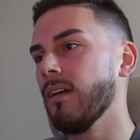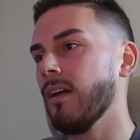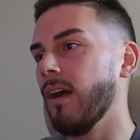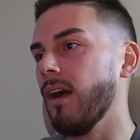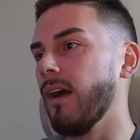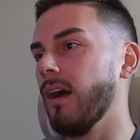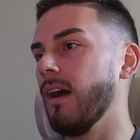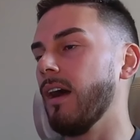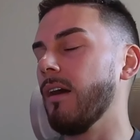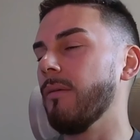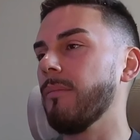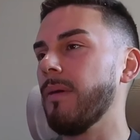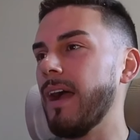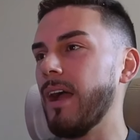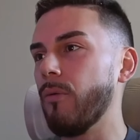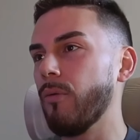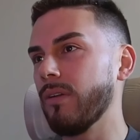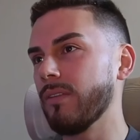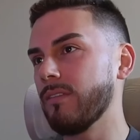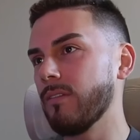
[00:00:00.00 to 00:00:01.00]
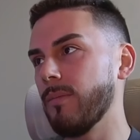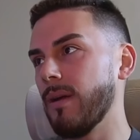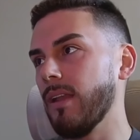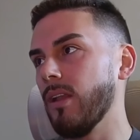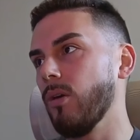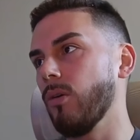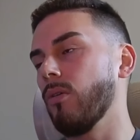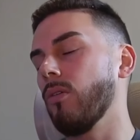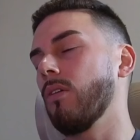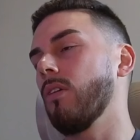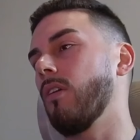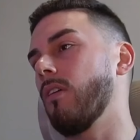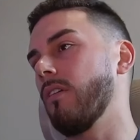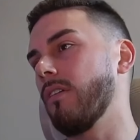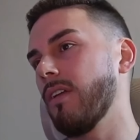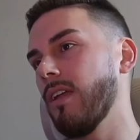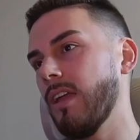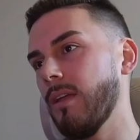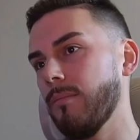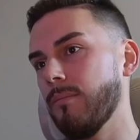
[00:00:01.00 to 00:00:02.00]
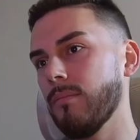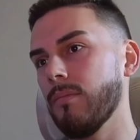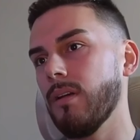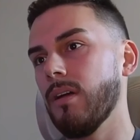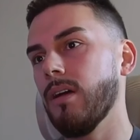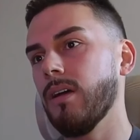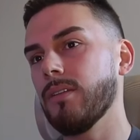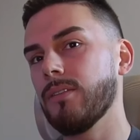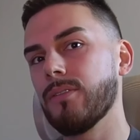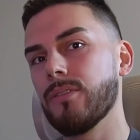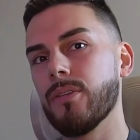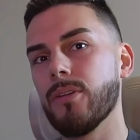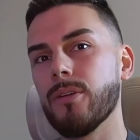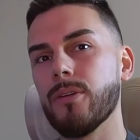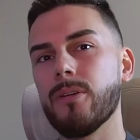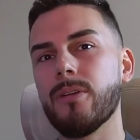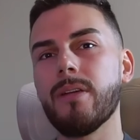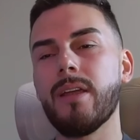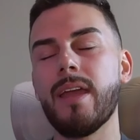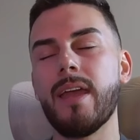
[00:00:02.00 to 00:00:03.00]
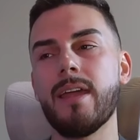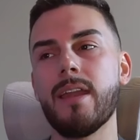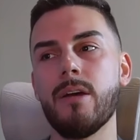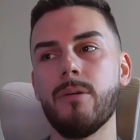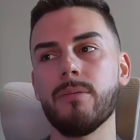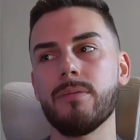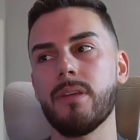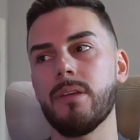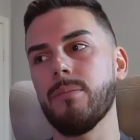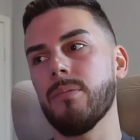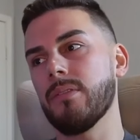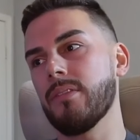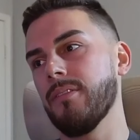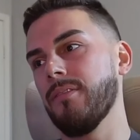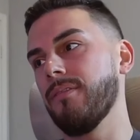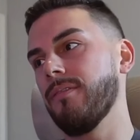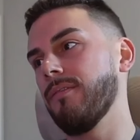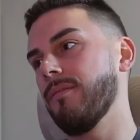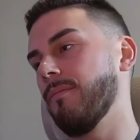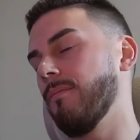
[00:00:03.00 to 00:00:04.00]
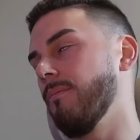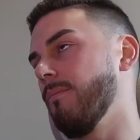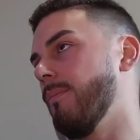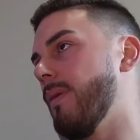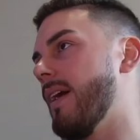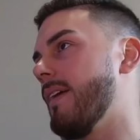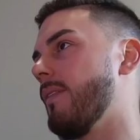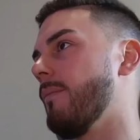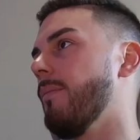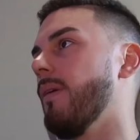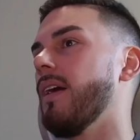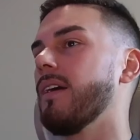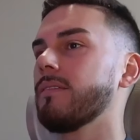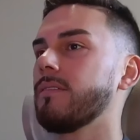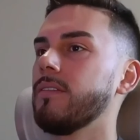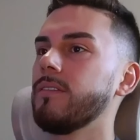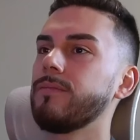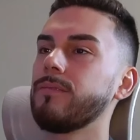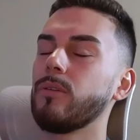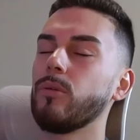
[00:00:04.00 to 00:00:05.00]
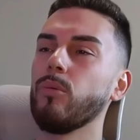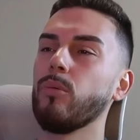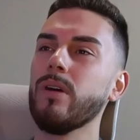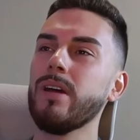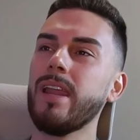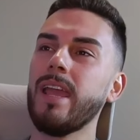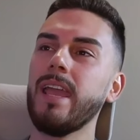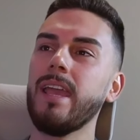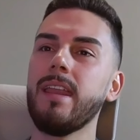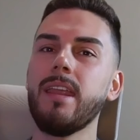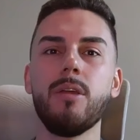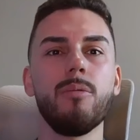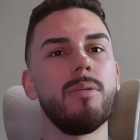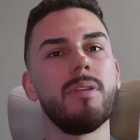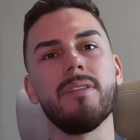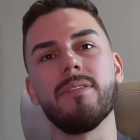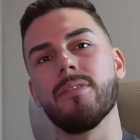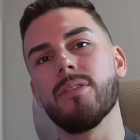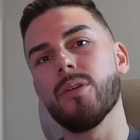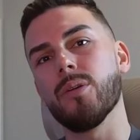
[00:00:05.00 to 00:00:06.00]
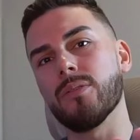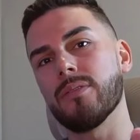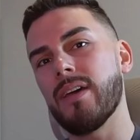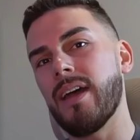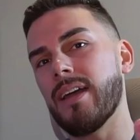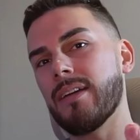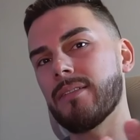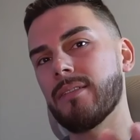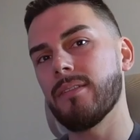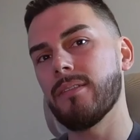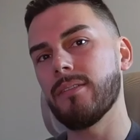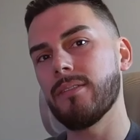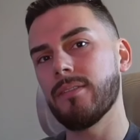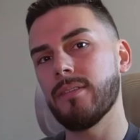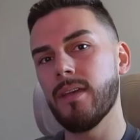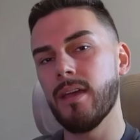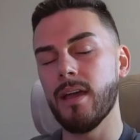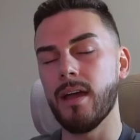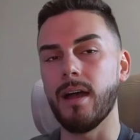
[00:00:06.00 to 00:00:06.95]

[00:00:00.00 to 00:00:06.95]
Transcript: I went to my local card game store and I was able to buy the boxes for 180 with 0 taxes.